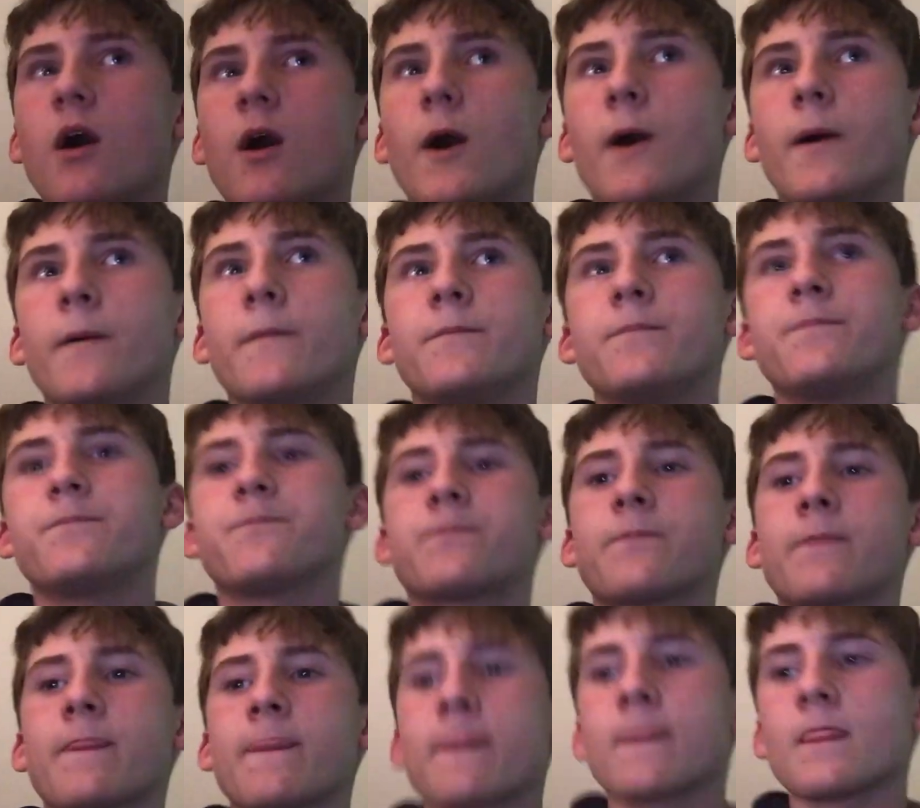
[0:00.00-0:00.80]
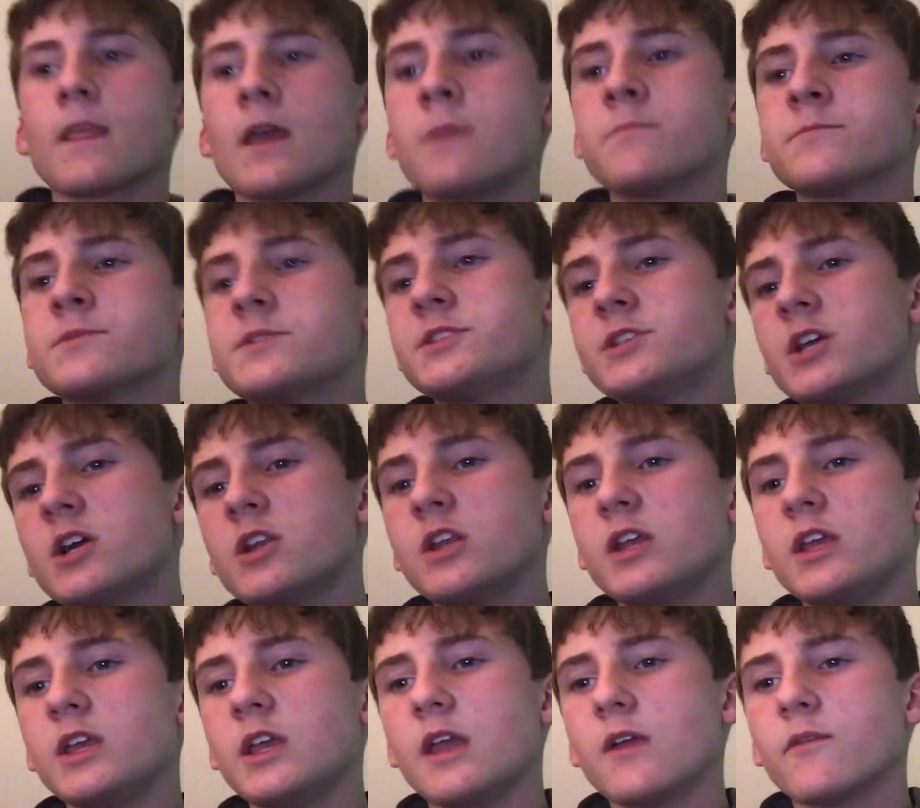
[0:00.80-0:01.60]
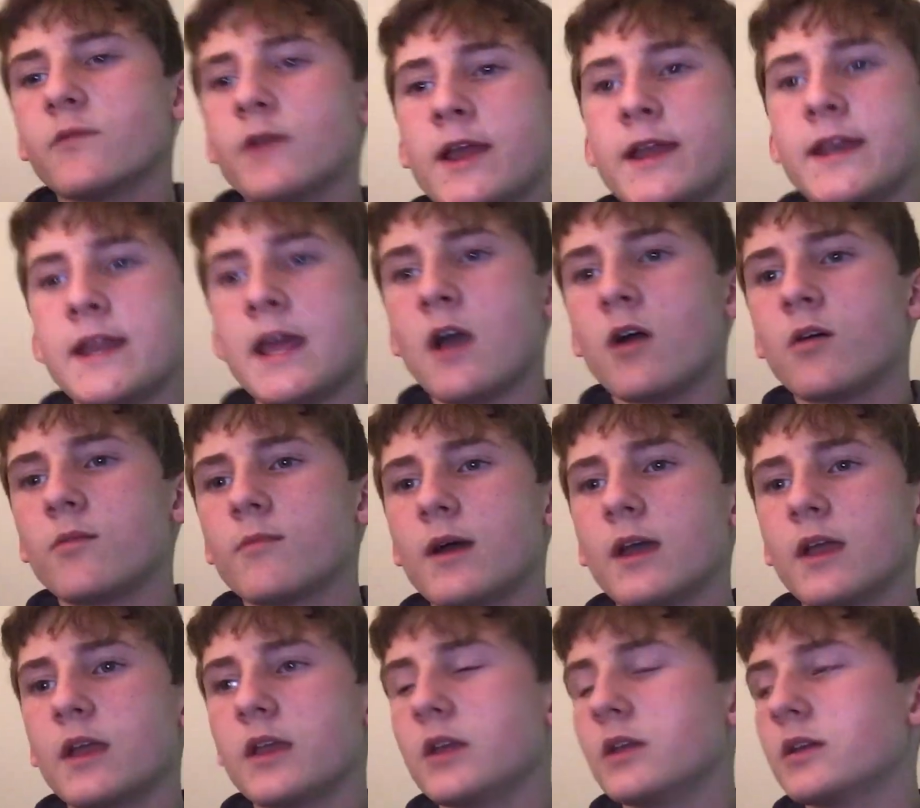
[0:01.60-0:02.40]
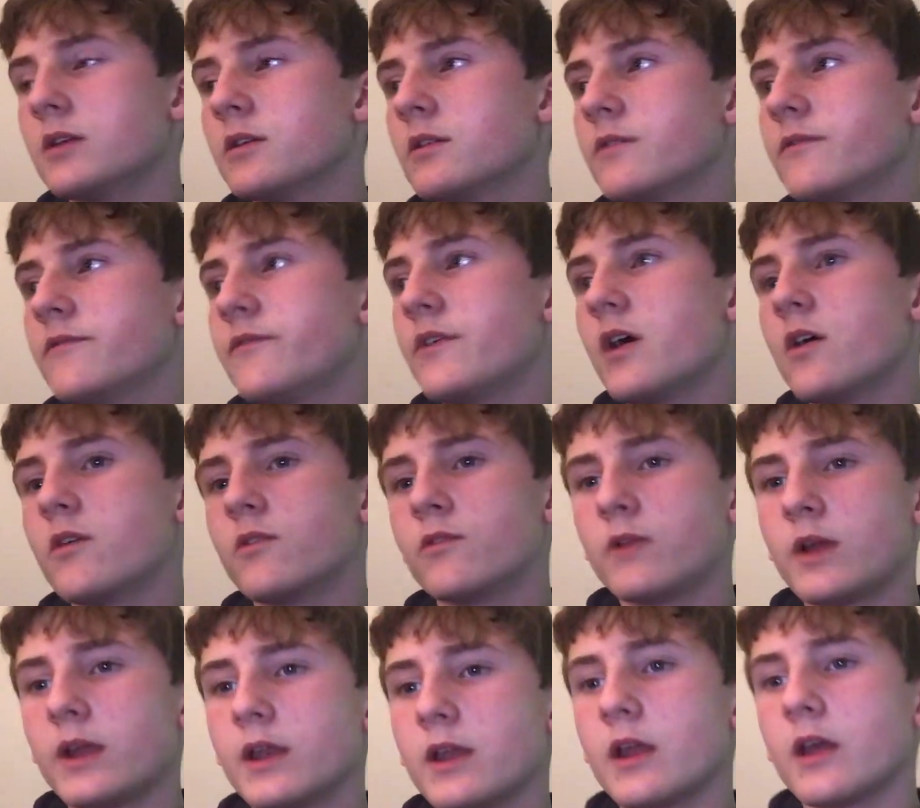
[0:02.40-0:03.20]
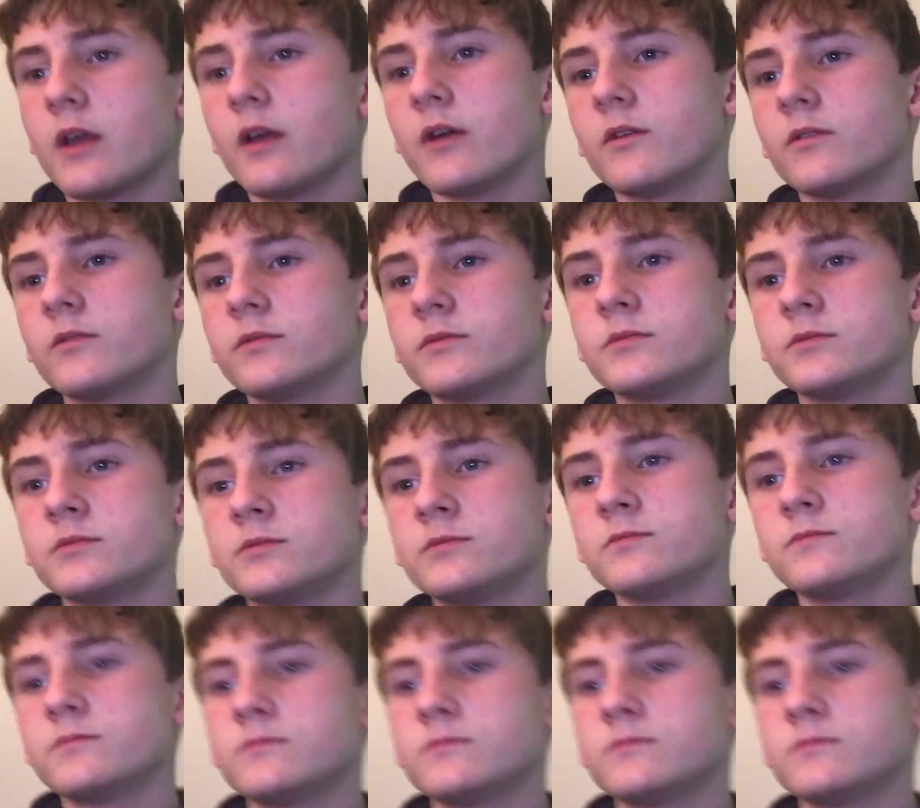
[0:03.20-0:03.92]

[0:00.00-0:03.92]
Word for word: Um, I'm studying it right now on my phone right now.